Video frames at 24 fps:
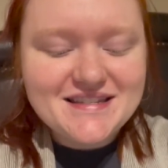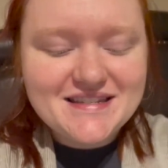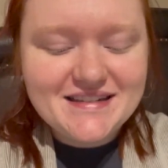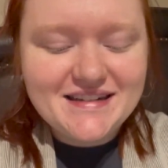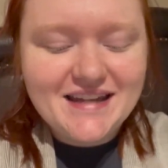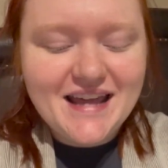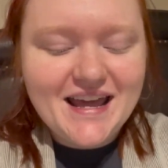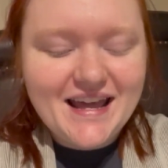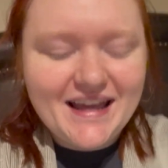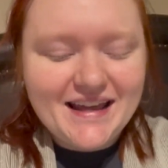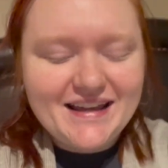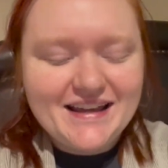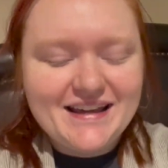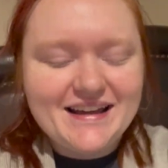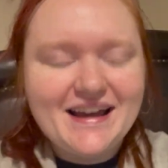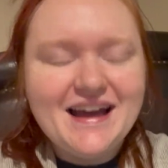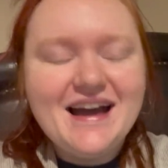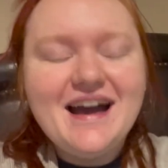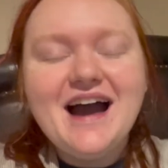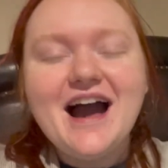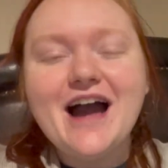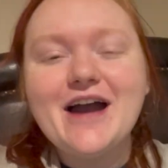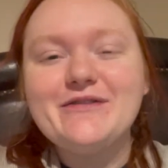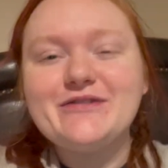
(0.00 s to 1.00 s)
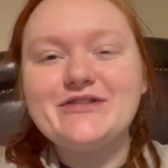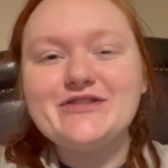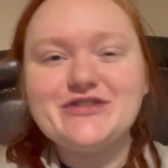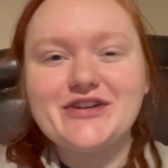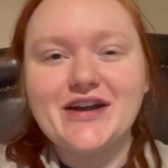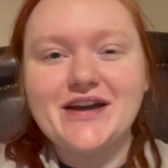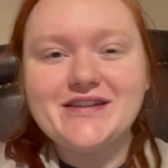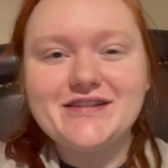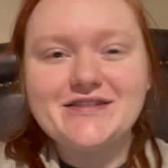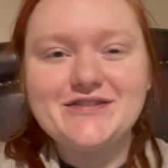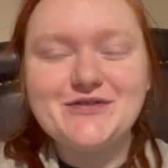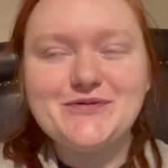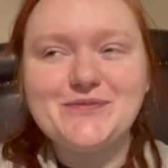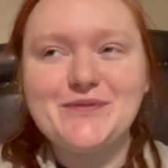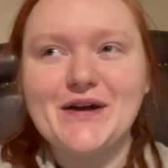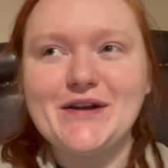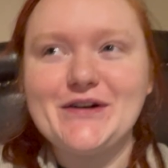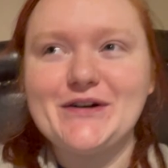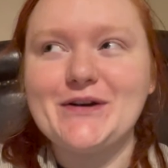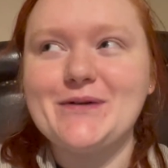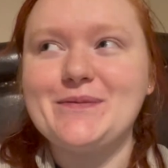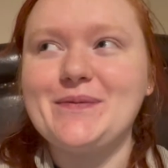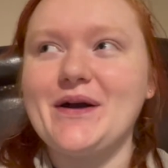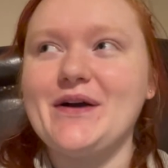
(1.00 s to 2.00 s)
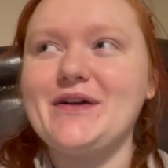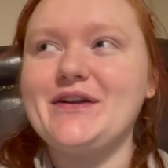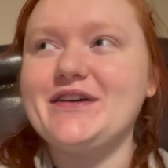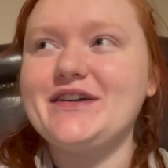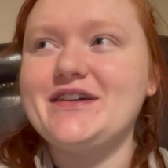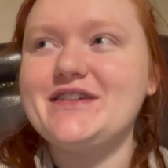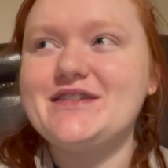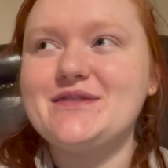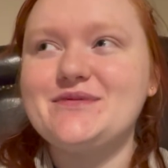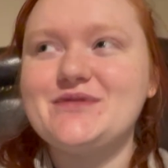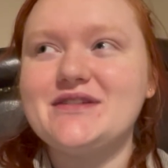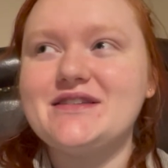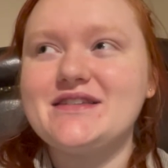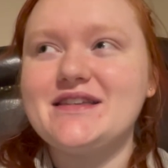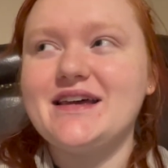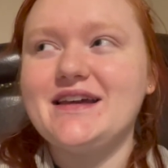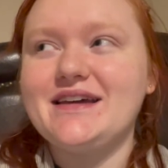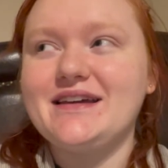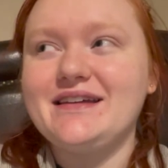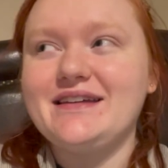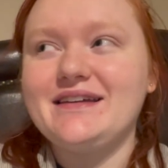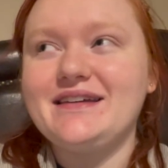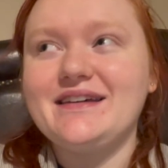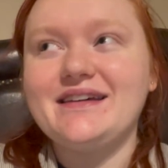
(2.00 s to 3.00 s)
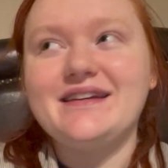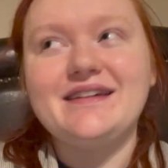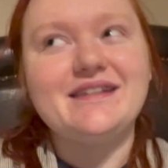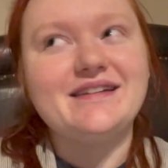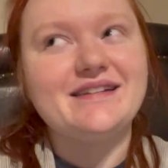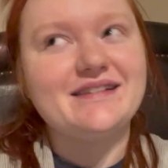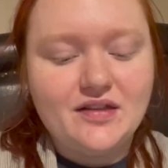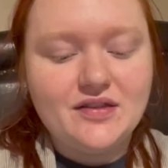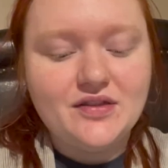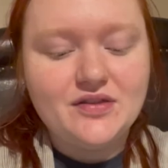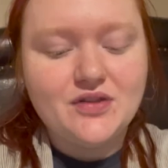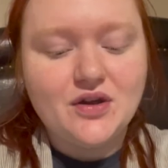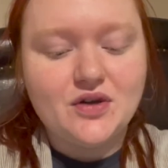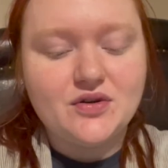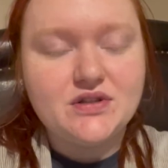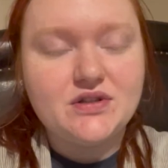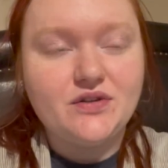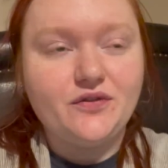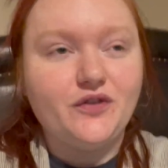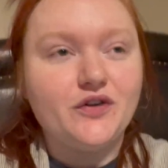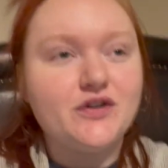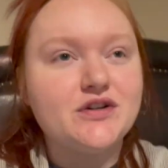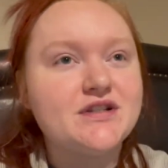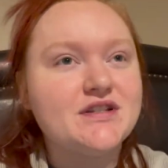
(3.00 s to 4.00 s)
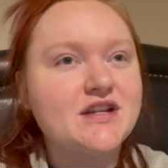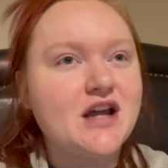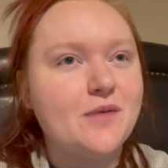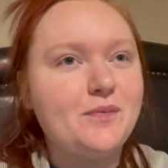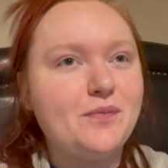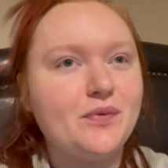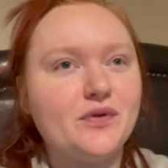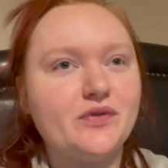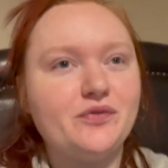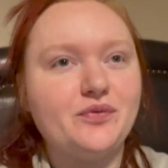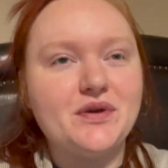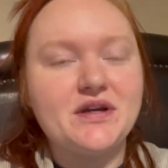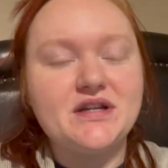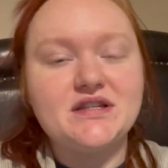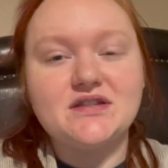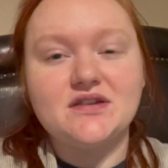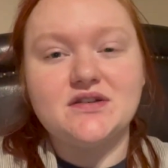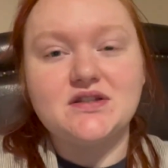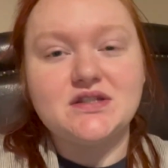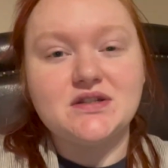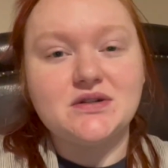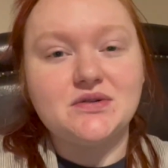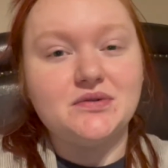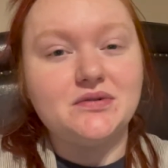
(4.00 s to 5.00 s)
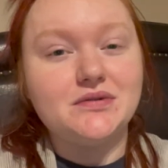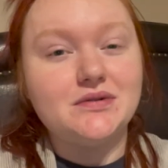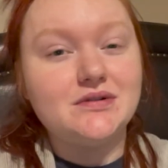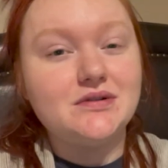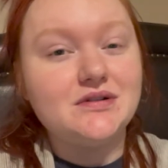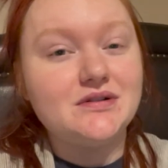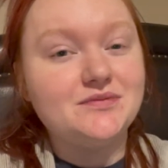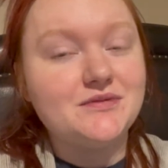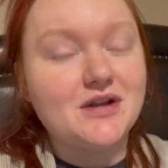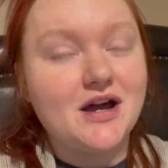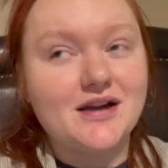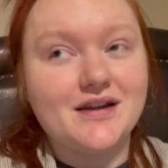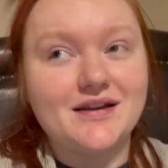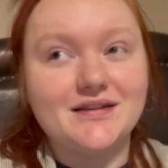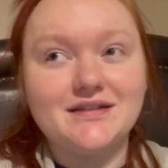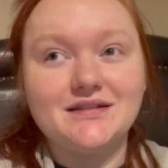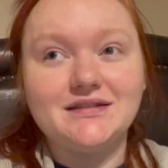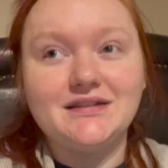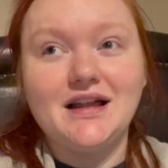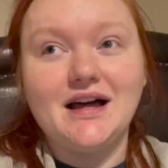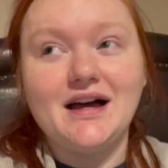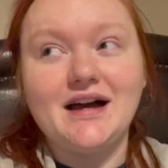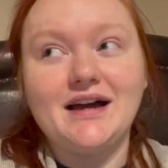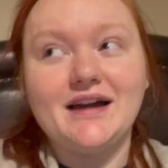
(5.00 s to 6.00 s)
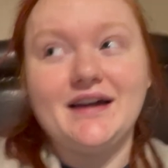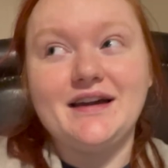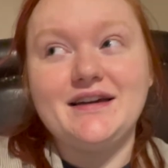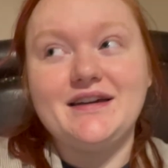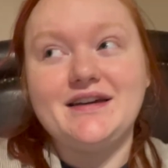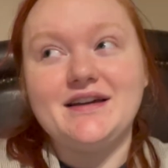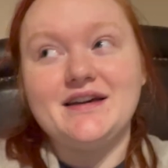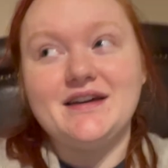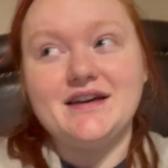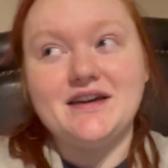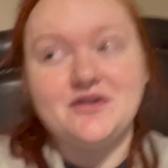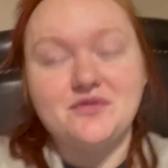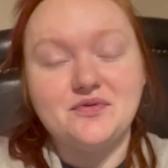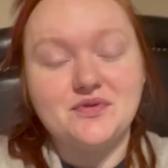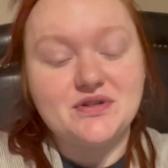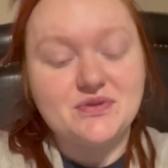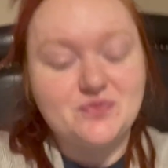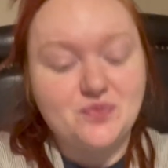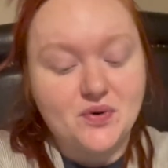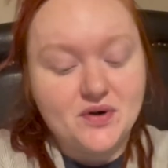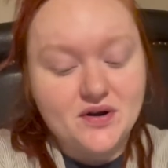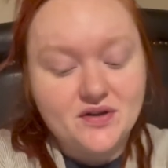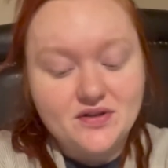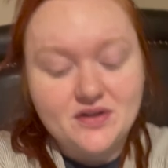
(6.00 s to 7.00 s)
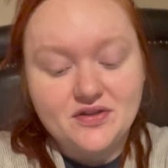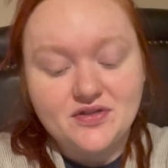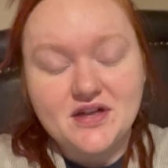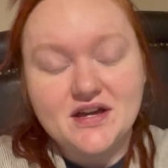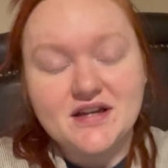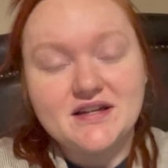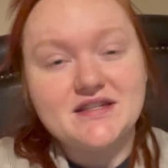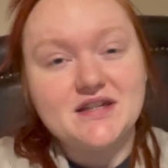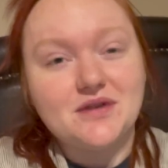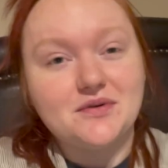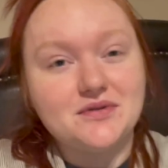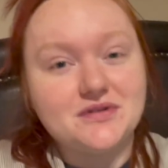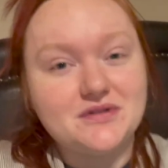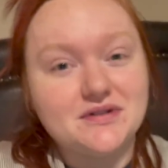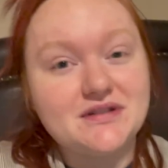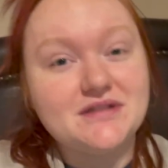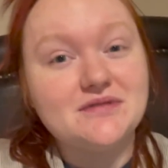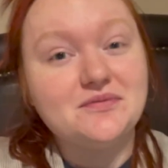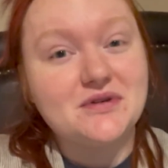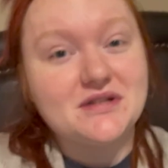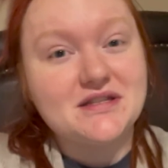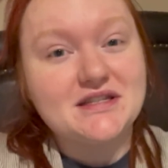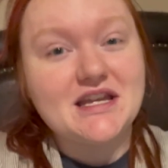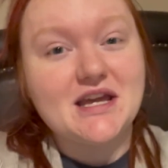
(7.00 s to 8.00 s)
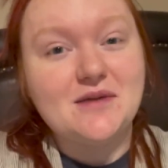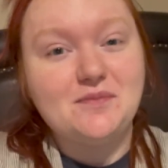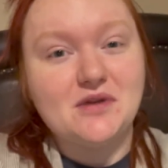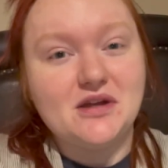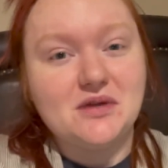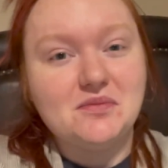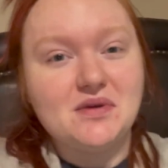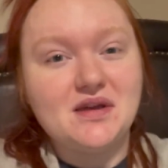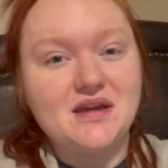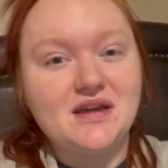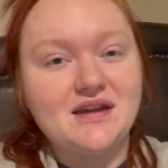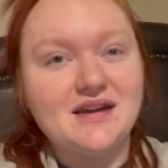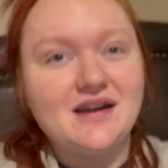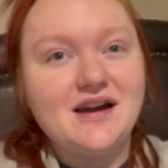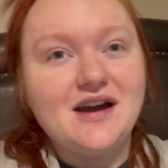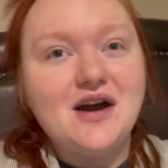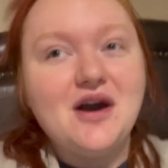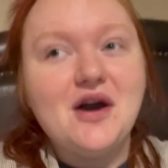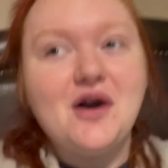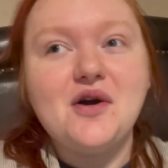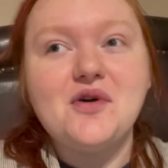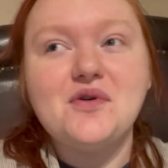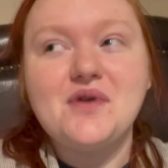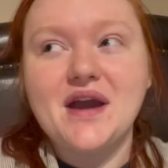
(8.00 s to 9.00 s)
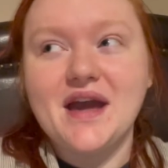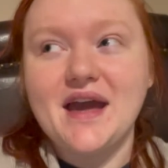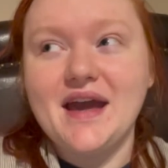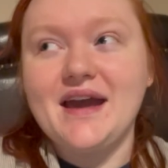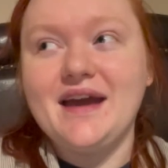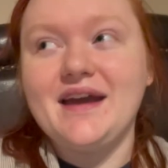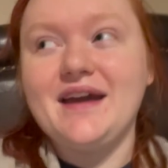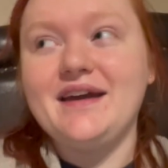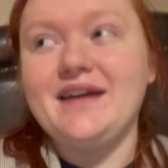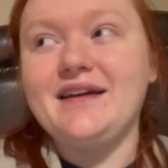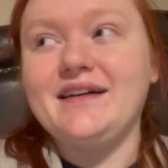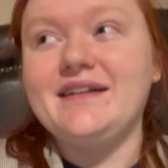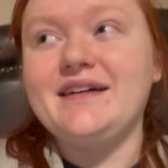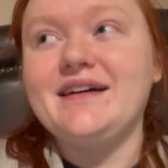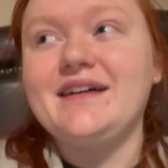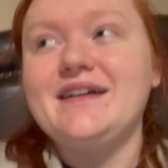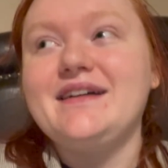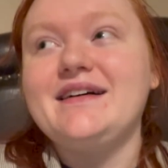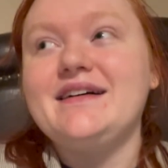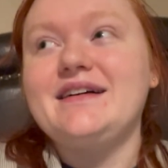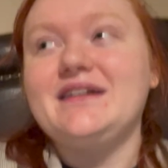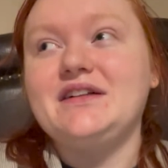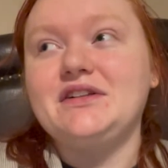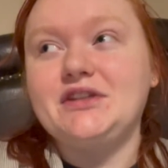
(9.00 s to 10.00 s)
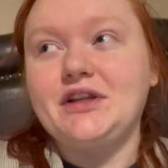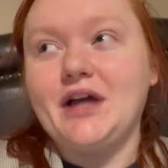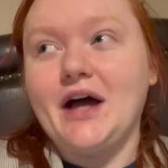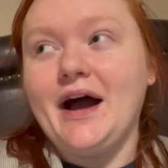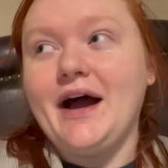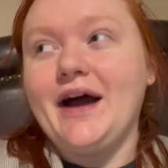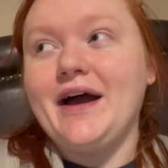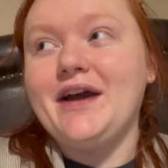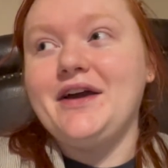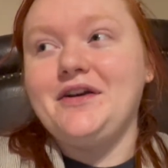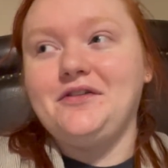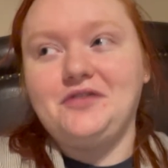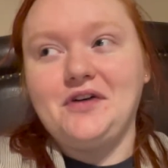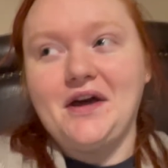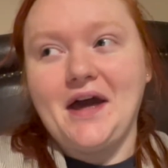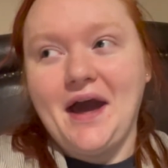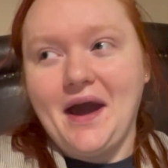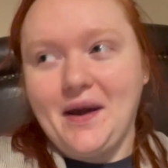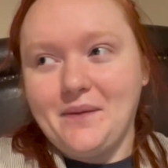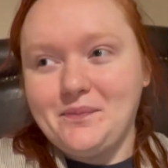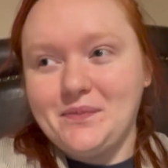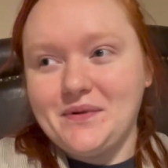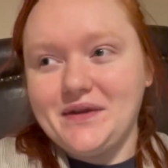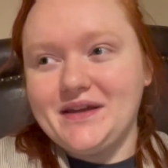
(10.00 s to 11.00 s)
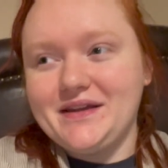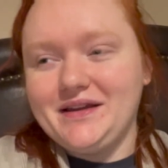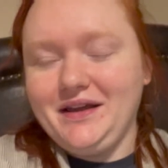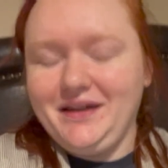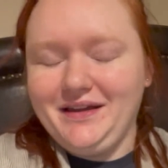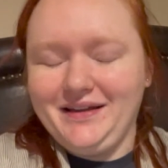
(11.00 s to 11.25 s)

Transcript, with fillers: today. I've been trying to do better about it because I'm just like, those first couple of weeks of school, not gonna lie, it was one of the things that were was keeping me okay, alive, happy